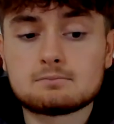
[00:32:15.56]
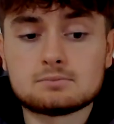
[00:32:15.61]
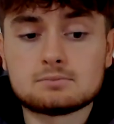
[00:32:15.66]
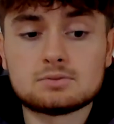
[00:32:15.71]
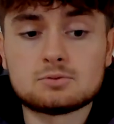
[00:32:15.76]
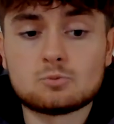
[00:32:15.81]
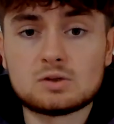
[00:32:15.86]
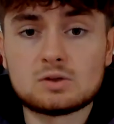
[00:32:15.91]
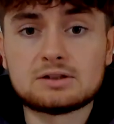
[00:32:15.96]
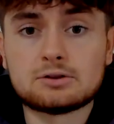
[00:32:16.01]

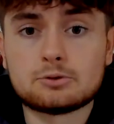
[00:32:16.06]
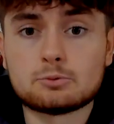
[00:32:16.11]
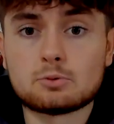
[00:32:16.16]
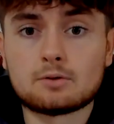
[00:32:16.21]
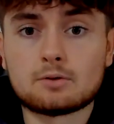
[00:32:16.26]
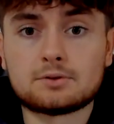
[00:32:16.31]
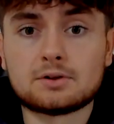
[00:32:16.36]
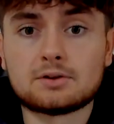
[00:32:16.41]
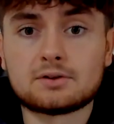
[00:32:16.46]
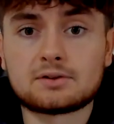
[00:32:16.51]
We do
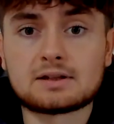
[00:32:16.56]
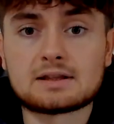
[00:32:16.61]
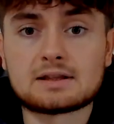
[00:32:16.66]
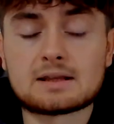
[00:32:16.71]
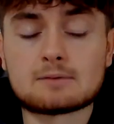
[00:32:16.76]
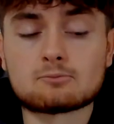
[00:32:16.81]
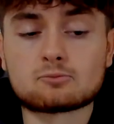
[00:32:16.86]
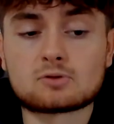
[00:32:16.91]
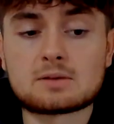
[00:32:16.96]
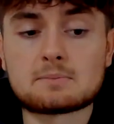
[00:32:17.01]
often see
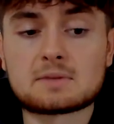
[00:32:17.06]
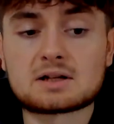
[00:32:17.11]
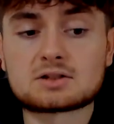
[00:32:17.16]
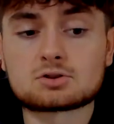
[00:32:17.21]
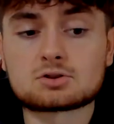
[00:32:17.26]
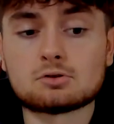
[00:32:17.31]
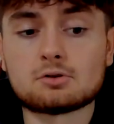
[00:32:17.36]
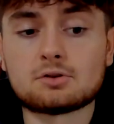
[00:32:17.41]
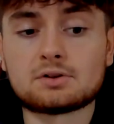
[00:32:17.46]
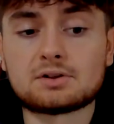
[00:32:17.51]
them
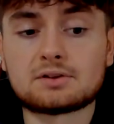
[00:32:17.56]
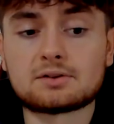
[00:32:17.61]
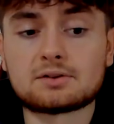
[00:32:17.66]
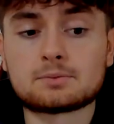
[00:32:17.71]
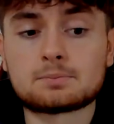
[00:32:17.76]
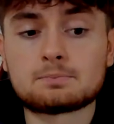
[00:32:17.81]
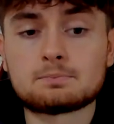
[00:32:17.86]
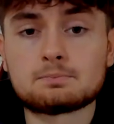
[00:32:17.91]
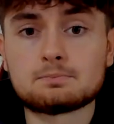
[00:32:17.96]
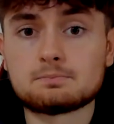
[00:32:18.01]
rematch
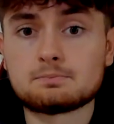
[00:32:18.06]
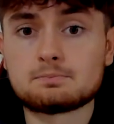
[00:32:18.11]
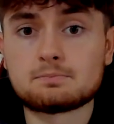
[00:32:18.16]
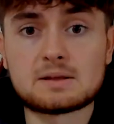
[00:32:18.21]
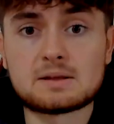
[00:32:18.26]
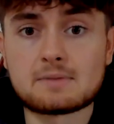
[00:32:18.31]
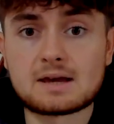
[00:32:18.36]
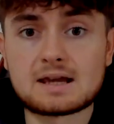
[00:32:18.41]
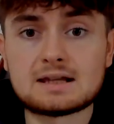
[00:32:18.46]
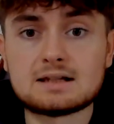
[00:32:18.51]
clauses
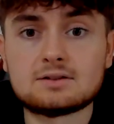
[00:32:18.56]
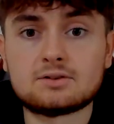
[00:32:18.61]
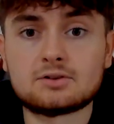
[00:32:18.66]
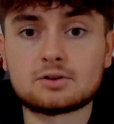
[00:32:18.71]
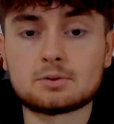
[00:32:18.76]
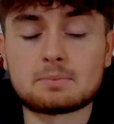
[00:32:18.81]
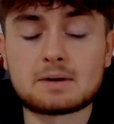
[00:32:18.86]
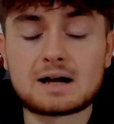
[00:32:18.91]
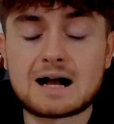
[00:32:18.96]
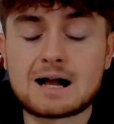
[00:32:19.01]
be made,
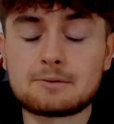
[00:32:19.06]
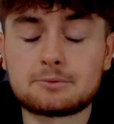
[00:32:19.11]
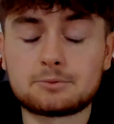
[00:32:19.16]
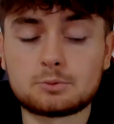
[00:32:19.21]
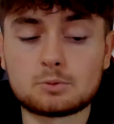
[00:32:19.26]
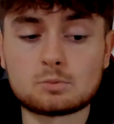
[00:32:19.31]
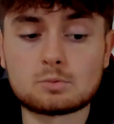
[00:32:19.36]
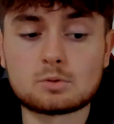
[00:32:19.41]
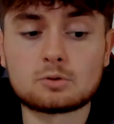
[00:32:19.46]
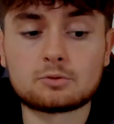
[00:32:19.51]
so perhaps
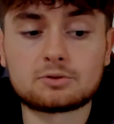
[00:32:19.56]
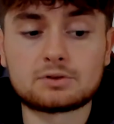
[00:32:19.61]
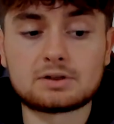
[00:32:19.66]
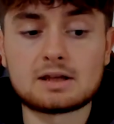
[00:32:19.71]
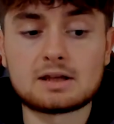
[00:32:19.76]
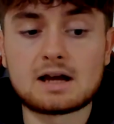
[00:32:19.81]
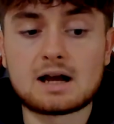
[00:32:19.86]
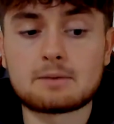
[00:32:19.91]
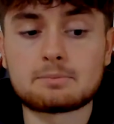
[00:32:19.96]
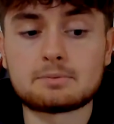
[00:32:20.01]
we will see
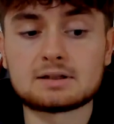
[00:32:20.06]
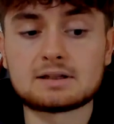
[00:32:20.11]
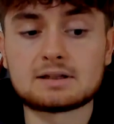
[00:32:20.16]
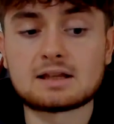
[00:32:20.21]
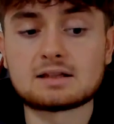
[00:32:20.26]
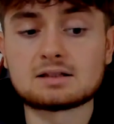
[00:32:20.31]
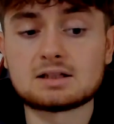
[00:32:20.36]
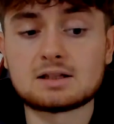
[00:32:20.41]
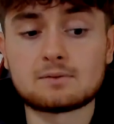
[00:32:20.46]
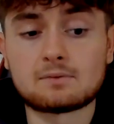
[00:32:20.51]
it happen
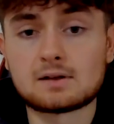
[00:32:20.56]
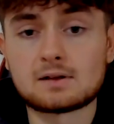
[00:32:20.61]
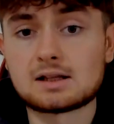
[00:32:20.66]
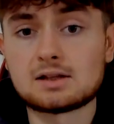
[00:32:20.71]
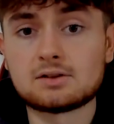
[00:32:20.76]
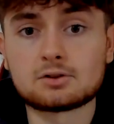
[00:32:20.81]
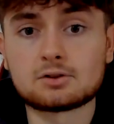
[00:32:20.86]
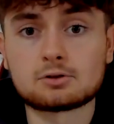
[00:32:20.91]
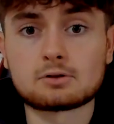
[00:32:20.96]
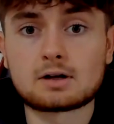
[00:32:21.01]
again, and if it
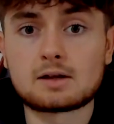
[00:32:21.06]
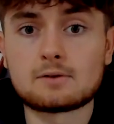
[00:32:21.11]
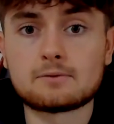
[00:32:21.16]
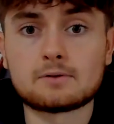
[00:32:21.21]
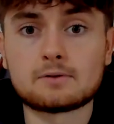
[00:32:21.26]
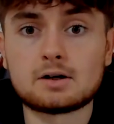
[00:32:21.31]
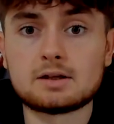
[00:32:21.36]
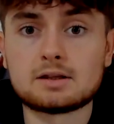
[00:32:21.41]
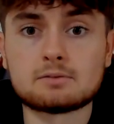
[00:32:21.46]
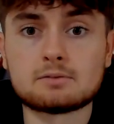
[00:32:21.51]
is a great
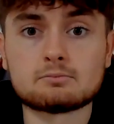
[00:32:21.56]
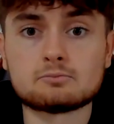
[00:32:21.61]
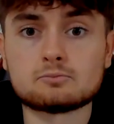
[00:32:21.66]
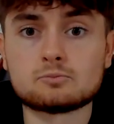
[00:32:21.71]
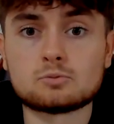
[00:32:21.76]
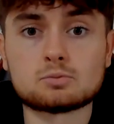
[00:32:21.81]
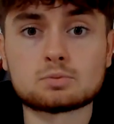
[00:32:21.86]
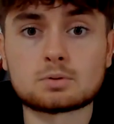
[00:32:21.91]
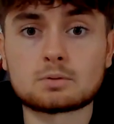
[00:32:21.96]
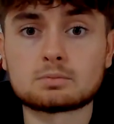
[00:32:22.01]
fight, then
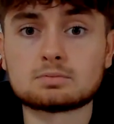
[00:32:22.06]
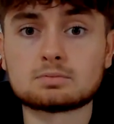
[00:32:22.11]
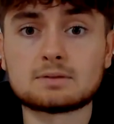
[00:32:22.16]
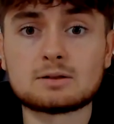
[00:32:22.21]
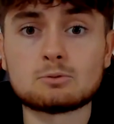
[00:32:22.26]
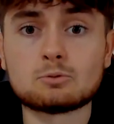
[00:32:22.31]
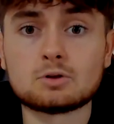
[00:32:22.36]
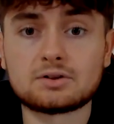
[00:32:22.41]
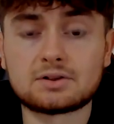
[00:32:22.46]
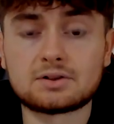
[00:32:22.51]
we'll
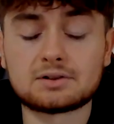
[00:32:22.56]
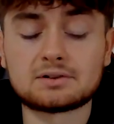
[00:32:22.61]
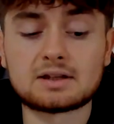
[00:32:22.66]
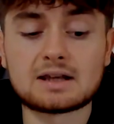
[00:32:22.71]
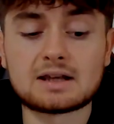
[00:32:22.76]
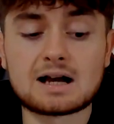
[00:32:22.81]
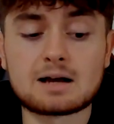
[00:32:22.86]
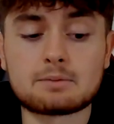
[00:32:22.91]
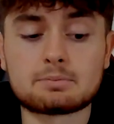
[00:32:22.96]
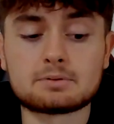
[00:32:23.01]
probably want to see
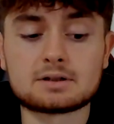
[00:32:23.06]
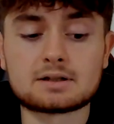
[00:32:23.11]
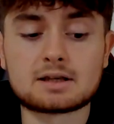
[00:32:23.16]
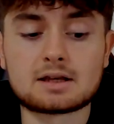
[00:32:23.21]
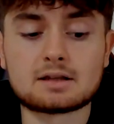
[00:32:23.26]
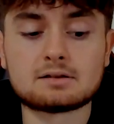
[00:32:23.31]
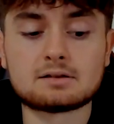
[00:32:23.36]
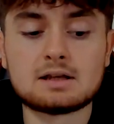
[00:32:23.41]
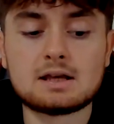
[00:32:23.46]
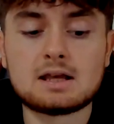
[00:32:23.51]
it happen
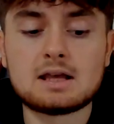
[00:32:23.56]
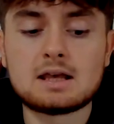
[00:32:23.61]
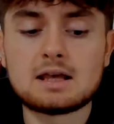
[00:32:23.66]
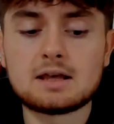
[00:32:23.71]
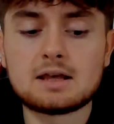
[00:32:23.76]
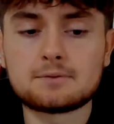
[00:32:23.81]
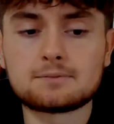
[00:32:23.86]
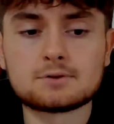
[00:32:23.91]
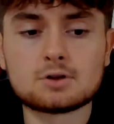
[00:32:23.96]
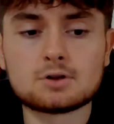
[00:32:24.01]
again.
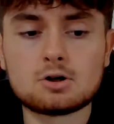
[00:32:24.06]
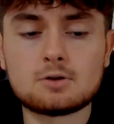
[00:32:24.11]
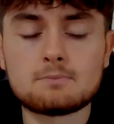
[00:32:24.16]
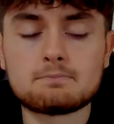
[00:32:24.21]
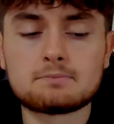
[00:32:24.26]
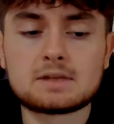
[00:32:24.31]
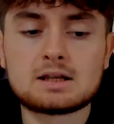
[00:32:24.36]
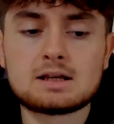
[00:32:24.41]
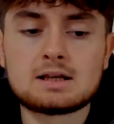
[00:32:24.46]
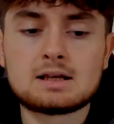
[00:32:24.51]
If
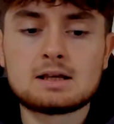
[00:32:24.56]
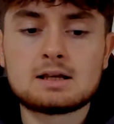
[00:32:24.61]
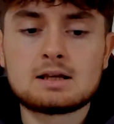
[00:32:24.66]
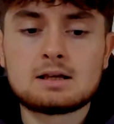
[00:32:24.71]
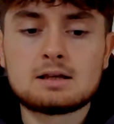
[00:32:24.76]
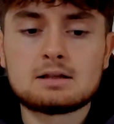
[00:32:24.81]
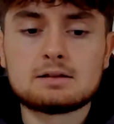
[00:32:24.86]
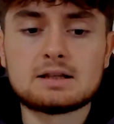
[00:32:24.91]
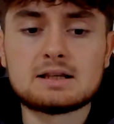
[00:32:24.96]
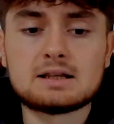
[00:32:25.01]
not,
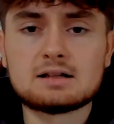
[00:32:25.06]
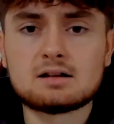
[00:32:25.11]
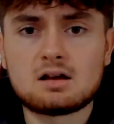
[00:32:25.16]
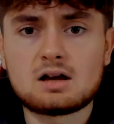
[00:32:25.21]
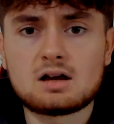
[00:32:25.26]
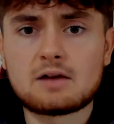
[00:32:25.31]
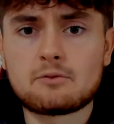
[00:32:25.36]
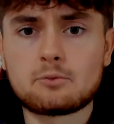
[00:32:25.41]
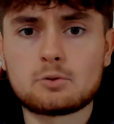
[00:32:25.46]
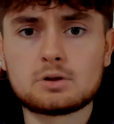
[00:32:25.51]
the
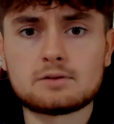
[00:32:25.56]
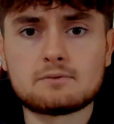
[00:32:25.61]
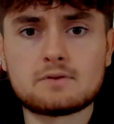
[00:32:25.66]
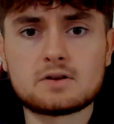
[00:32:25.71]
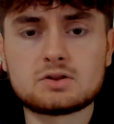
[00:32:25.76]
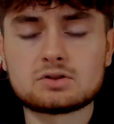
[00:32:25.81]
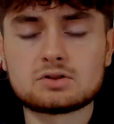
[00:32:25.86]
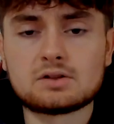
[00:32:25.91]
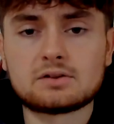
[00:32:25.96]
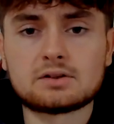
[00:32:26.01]
light heavyweight
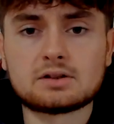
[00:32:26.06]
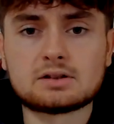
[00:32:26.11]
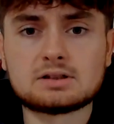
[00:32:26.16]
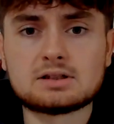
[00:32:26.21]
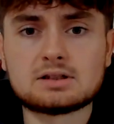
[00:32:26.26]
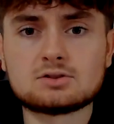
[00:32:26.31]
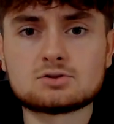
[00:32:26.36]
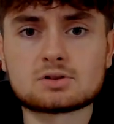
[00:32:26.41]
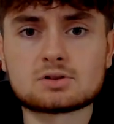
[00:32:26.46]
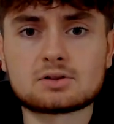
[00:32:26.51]
division is in
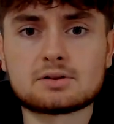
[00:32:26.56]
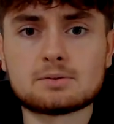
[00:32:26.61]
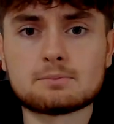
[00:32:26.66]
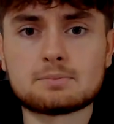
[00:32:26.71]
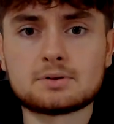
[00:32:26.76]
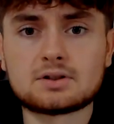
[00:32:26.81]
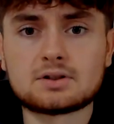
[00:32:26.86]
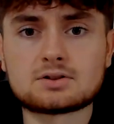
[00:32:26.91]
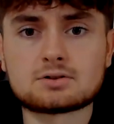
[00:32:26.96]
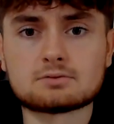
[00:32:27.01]
an interesting
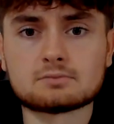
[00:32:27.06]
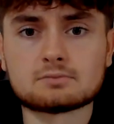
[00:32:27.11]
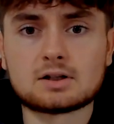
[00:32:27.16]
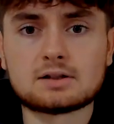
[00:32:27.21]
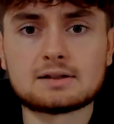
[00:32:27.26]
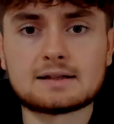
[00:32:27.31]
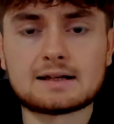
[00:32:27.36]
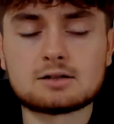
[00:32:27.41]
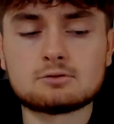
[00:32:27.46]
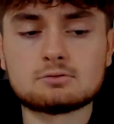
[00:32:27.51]
position
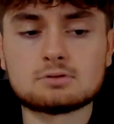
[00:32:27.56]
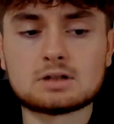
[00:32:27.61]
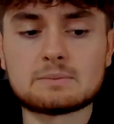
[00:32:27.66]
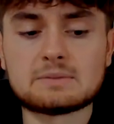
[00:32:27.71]
right now.